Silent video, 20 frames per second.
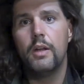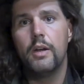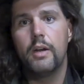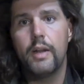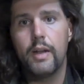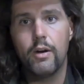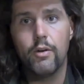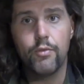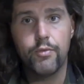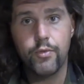
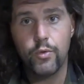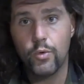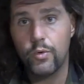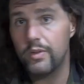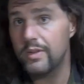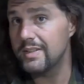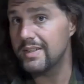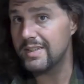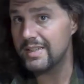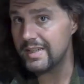Now,
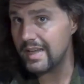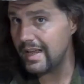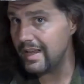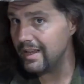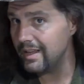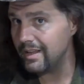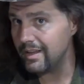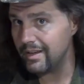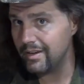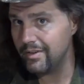for the
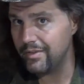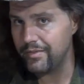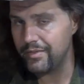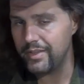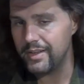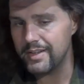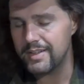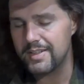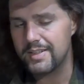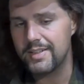sake of
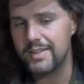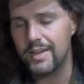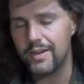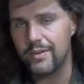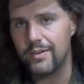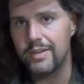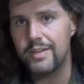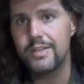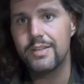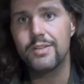this
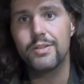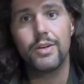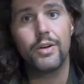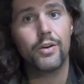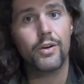series,